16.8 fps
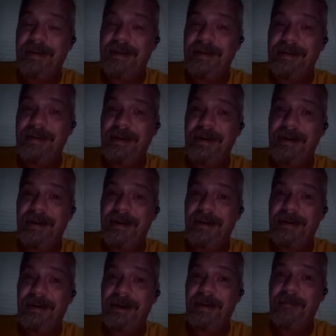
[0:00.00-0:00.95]
Is that
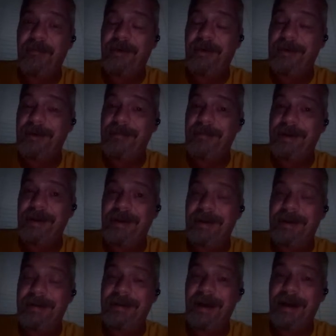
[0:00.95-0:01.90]
he wanted me
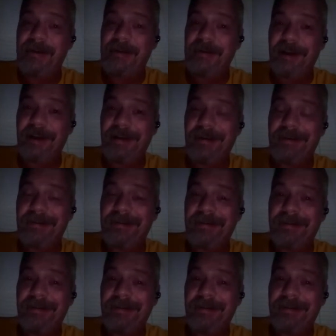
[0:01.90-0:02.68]
to attack Janet.